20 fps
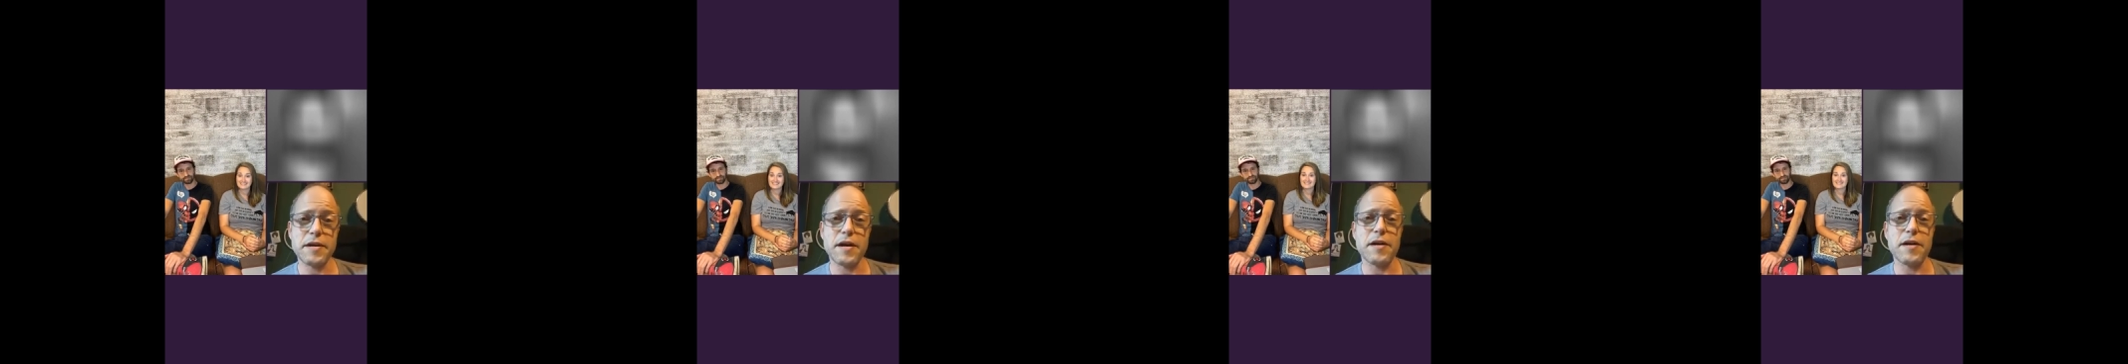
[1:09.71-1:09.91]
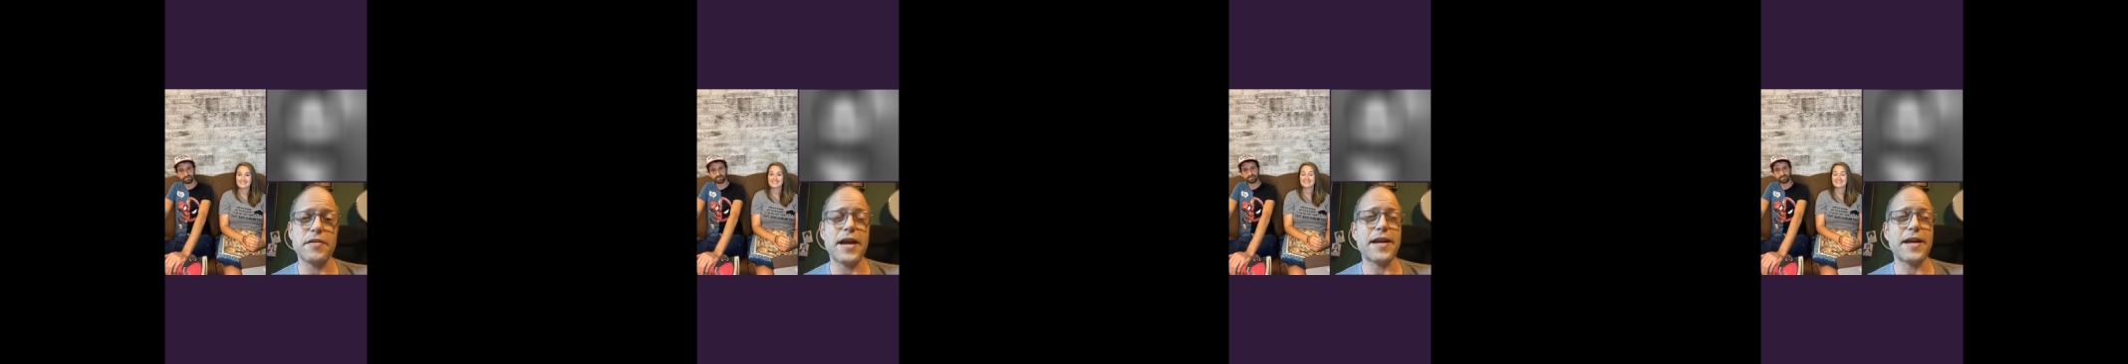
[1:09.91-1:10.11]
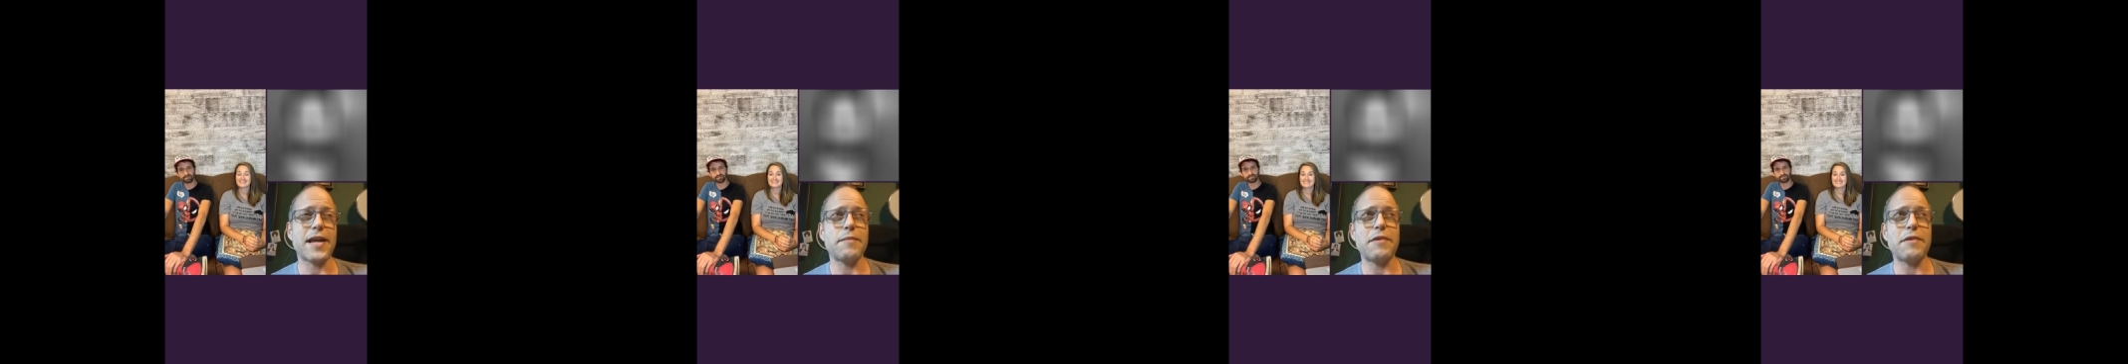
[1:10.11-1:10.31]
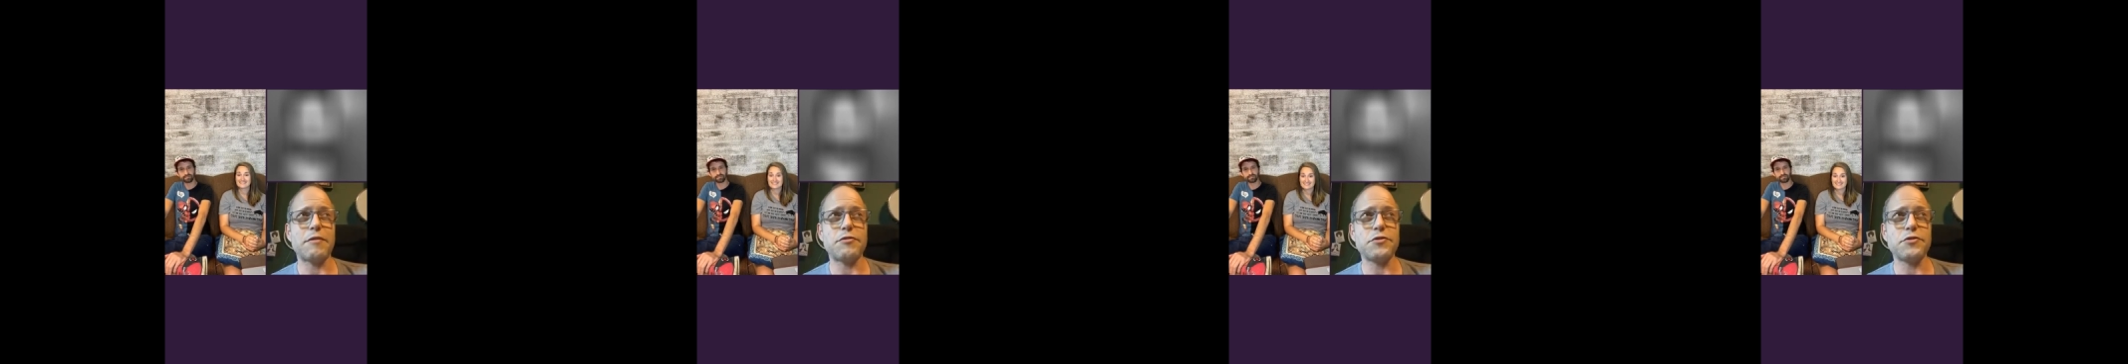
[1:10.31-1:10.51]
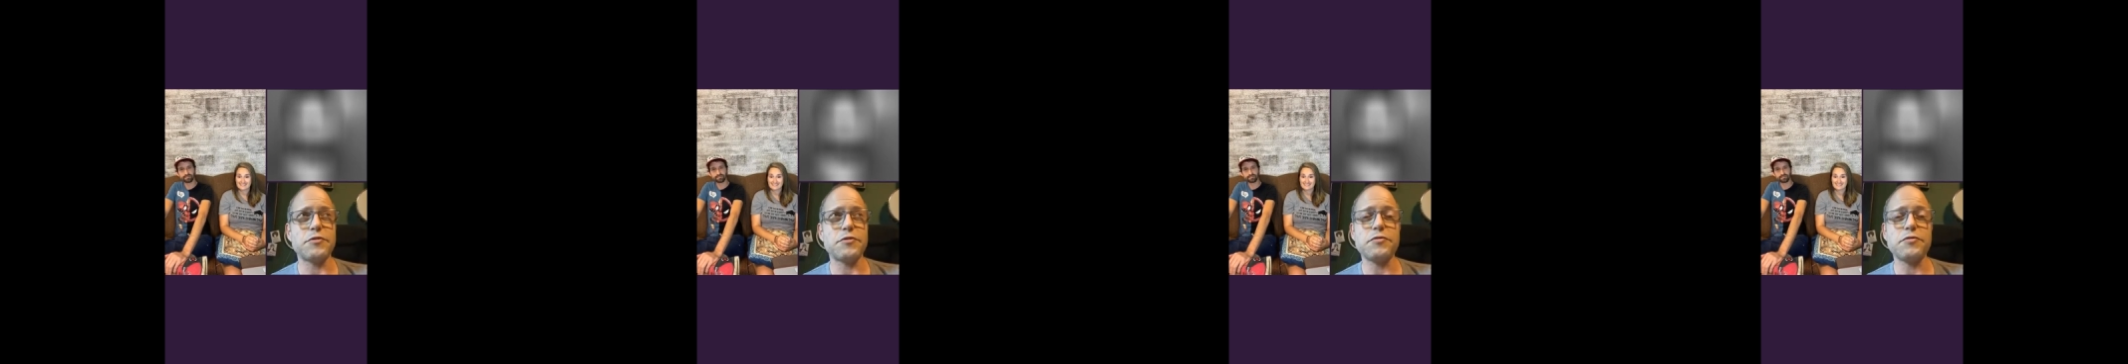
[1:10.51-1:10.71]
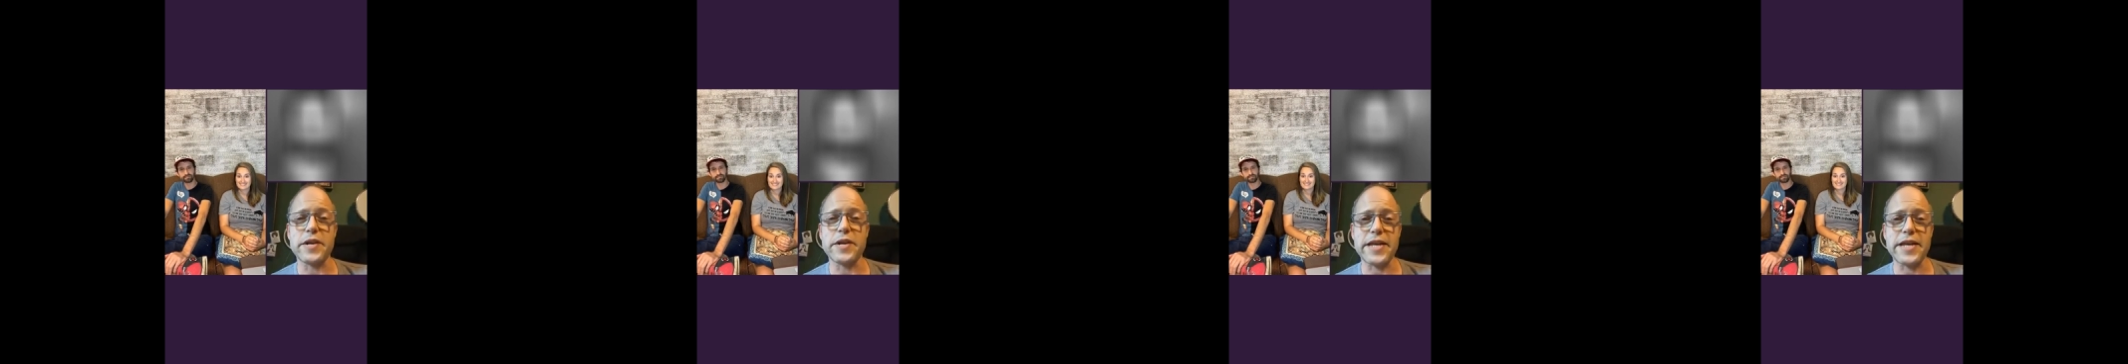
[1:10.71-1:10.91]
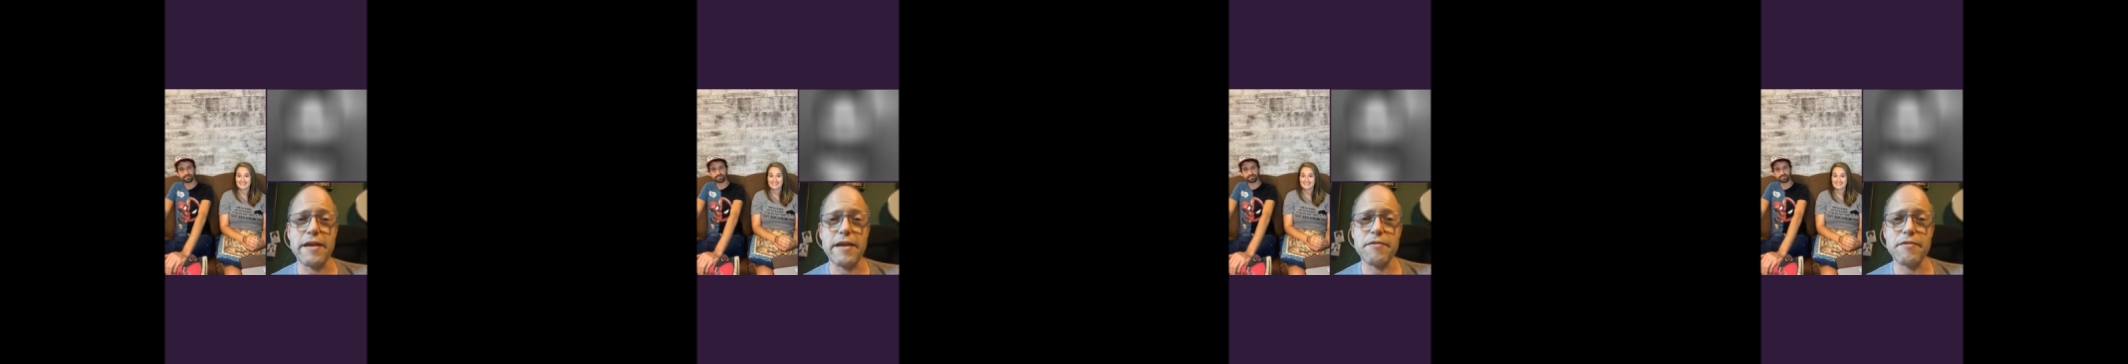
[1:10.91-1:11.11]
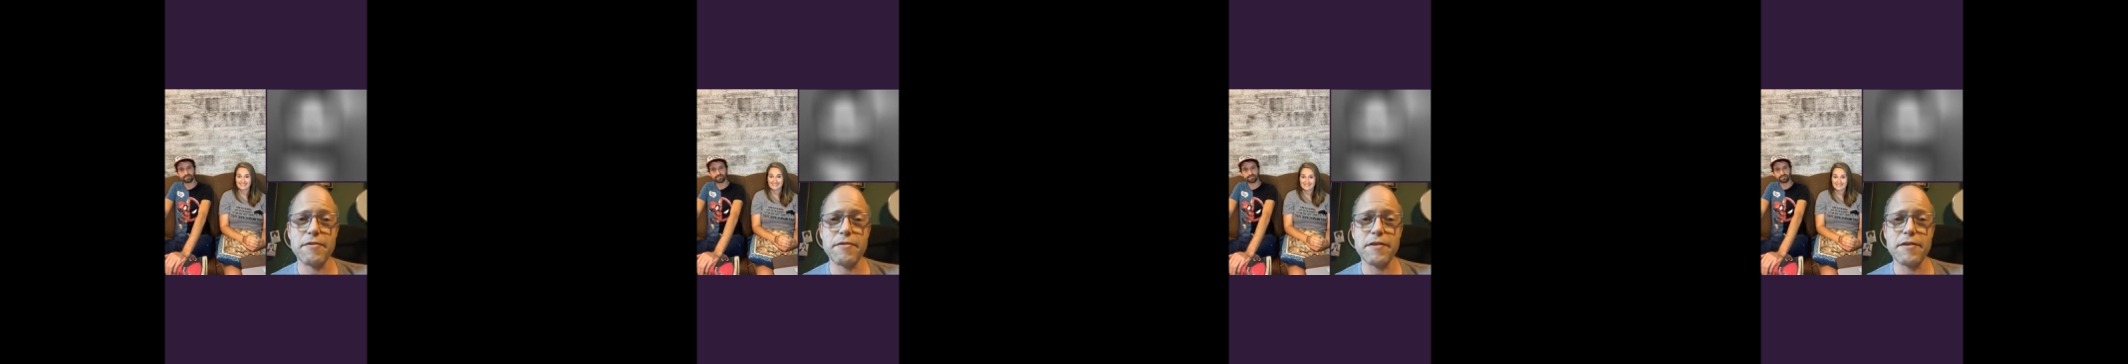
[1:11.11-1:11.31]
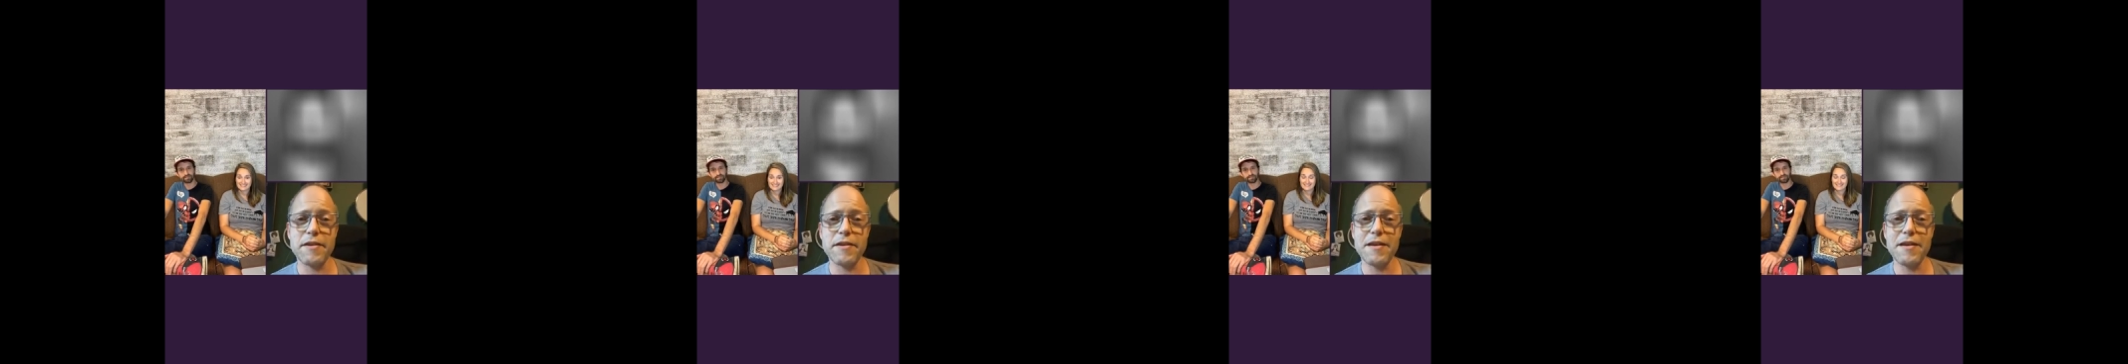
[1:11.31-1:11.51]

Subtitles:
that came out June 28th,